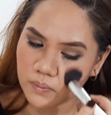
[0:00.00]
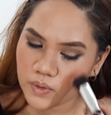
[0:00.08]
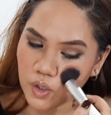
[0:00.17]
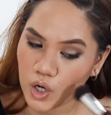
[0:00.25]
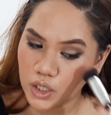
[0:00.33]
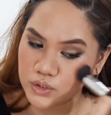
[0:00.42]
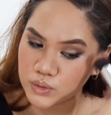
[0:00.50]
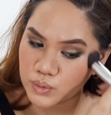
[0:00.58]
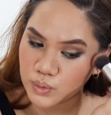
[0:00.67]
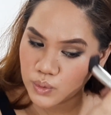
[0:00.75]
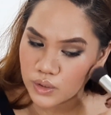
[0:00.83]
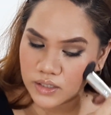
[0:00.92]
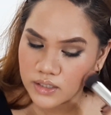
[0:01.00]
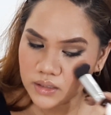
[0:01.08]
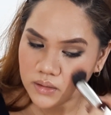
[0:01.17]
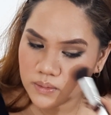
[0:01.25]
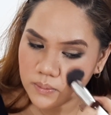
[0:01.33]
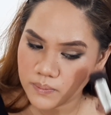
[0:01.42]

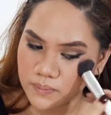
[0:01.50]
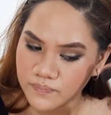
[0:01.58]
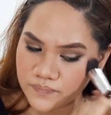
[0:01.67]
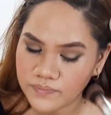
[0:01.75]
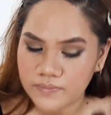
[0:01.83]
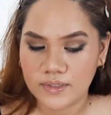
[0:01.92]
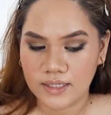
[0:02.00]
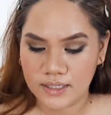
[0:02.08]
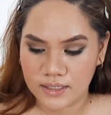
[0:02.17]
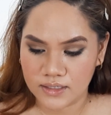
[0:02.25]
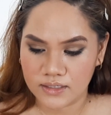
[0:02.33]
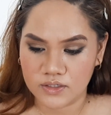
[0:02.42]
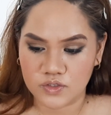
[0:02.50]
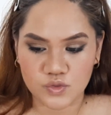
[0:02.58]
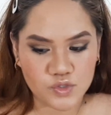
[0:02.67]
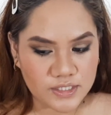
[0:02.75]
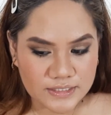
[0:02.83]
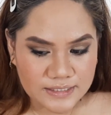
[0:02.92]
contour,
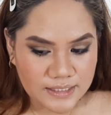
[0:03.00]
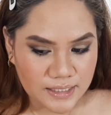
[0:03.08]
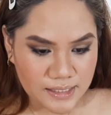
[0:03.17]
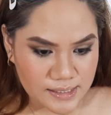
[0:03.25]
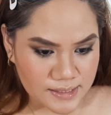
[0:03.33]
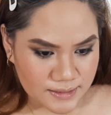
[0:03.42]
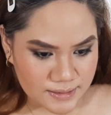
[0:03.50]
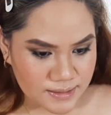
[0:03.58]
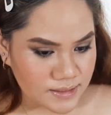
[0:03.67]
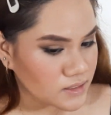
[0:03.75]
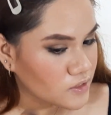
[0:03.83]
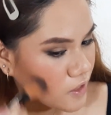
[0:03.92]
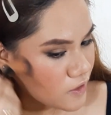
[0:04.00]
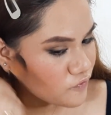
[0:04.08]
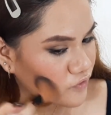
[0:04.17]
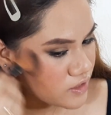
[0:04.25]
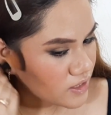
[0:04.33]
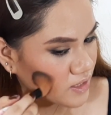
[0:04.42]
just cause I
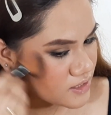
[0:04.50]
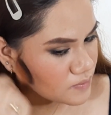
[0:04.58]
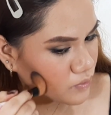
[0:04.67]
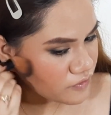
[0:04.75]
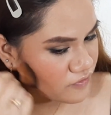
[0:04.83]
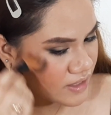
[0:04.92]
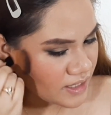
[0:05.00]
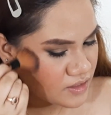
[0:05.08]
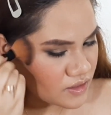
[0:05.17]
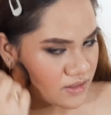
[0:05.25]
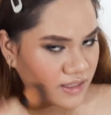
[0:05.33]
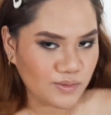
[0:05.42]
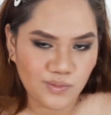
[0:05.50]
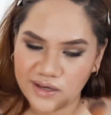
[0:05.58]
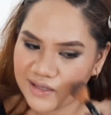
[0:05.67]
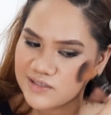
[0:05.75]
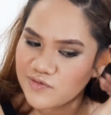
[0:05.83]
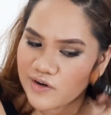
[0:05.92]
feel like it's more flattering that way.
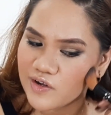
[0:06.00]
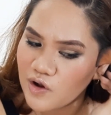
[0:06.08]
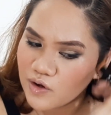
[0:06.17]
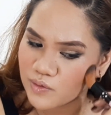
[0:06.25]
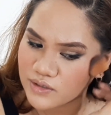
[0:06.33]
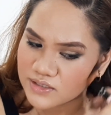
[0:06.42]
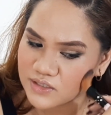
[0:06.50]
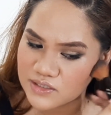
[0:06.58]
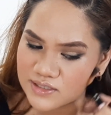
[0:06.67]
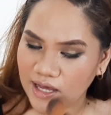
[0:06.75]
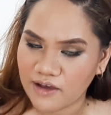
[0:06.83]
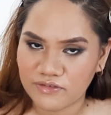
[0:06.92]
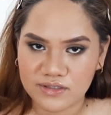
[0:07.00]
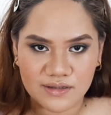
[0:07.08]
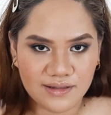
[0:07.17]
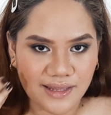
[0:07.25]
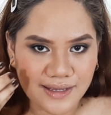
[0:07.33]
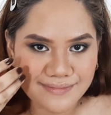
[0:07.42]
It's very awkward to just have it
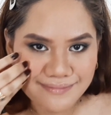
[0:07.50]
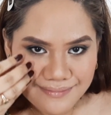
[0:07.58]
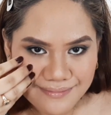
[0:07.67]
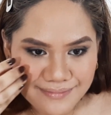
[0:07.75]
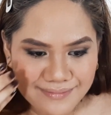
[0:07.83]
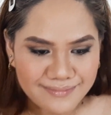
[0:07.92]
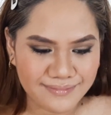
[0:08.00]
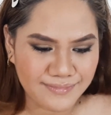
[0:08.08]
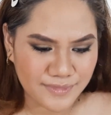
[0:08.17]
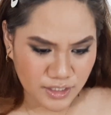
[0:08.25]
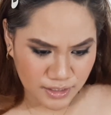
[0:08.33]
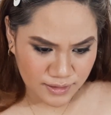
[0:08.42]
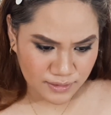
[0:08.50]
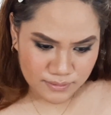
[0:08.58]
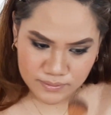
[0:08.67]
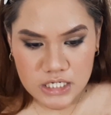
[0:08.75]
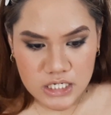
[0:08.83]
on, like, you know.